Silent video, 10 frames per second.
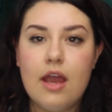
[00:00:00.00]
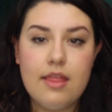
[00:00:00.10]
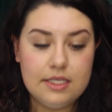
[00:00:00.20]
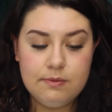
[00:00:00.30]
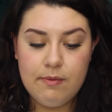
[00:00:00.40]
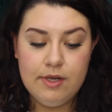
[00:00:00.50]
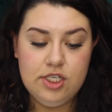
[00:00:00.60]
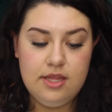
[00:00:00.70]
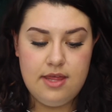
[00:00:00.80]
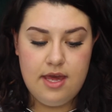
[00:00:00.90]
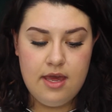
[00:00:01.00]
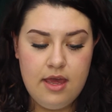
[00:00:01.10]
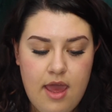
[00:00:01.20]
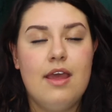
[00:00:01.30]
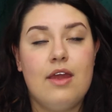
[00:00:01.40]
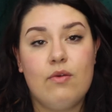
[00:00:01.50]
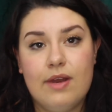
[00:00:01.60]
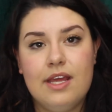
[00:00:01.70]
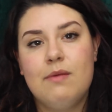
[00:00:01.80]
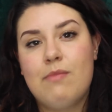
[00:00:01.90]
And that's pretty much it there. And
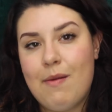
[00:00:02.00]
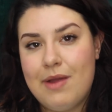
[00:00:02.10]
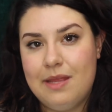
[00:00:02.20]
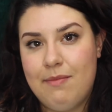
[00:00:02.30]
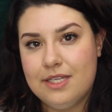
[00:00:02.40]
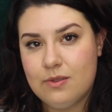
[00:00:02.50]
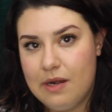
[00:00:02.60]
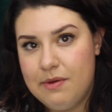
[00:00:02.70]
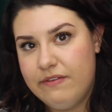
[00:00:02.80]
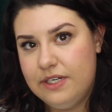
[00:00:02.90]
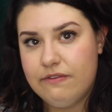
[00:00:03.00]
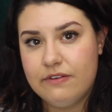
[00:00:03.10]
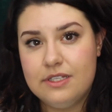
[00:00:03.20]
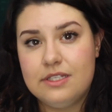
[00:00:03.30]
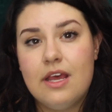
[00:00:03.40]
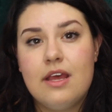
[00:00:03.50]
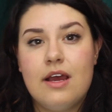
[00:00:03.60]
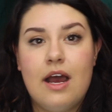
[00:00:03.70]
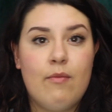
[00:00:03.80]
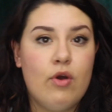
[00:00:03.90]
already in my mind, that makes quite a bit of a difference.
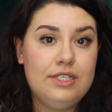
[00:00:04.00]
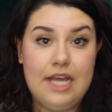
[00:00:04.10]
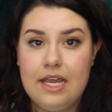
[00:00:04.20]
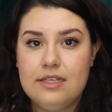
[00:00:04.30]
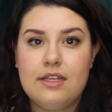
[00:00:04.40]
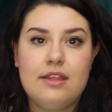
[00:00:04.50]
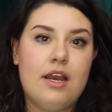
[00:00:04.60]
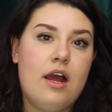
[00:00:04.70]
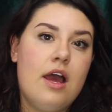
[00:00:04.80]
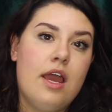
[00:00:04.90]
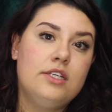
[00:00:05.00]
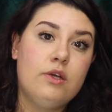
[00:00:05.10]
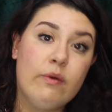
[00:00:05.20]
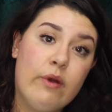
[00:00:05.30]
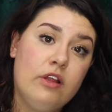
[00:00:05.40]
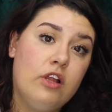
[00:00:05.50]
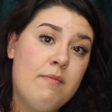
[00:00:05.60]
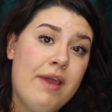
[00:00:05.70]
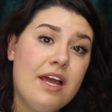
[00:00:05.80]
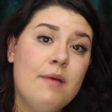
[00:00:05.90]
On days that I don't wear a lot of
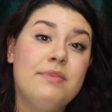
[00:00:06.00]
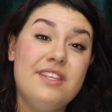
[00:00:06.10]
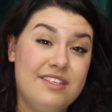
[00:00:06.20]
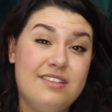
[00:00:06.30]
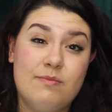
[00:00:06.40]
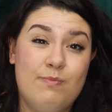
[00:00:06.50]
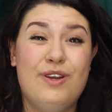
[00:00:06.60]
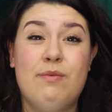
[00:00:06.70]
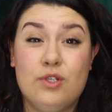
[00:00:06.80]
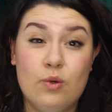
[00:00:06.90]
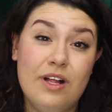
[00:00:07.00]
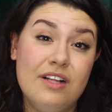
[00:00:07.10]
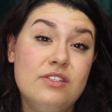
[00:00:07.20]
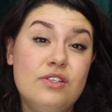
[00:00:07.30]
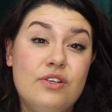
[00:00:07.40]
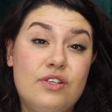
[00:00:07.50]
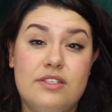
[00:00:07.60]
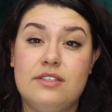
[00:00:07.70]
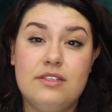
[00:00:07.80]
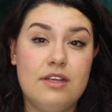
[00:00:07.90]
makeup, this is pretty much all I'll do.
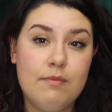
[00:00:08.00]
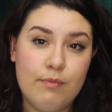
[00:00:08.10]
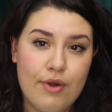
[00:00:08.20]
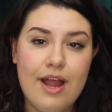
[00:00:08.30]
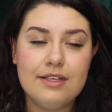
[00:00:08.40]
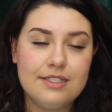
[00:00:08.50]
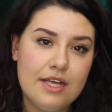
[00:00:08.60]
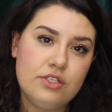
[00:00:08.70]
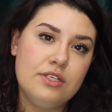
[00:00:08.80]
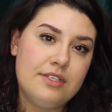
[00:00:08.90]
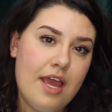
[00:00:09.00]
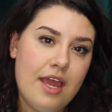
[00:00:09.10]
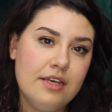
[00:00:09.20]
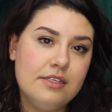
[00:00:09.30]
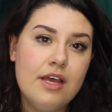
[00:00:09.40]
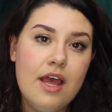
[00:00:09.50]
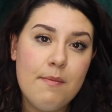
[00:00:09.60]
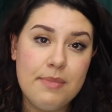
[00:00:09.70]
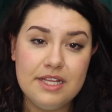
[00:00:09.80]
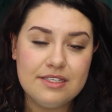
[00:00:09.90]
Just brows, lashes and a
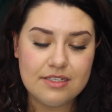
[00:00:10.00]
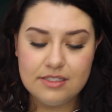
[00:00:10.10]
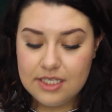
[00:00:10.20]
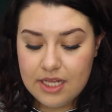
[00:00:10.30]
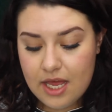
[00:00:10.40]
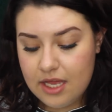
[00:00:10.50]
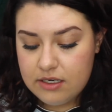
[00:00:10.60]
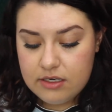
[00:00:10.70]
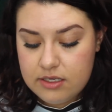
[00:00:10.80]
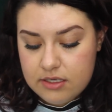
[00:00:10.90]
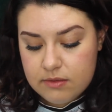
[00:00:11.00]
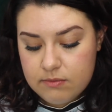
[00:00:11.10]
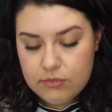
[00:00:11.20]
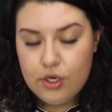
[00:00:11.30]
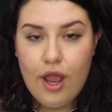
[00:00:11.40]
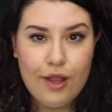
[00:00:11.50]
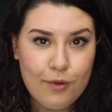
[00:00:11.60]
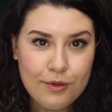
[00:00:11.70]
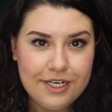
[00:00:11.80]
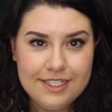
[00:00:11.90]
bit of this concealer, and you know, I
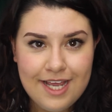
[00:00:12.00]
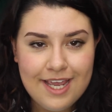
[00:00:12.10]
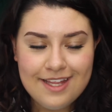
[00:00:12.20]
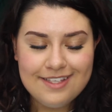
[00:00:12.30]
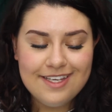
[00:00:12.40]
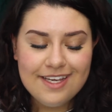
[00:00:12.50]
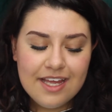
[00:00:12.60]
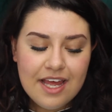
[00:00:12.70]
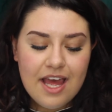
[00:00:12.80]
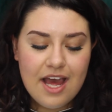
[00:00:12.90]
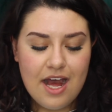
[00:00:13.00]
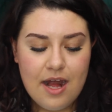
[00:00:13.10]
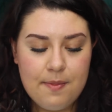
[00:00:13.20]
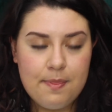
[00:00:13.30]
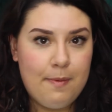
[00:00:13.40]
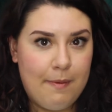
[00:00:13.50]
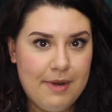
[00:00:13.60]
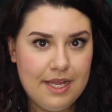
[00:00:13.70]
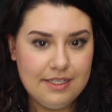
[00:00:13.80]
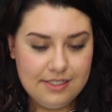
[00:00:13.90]
call it a day and that's it. But I'm
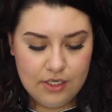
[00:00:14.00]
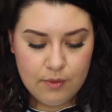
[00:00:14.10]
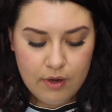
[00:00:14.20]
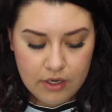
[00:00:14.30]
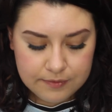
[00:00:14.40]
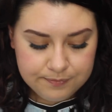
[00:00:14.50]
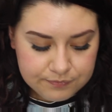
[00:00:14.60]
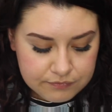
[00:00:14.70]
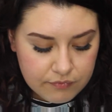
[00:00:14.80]
going to continue on.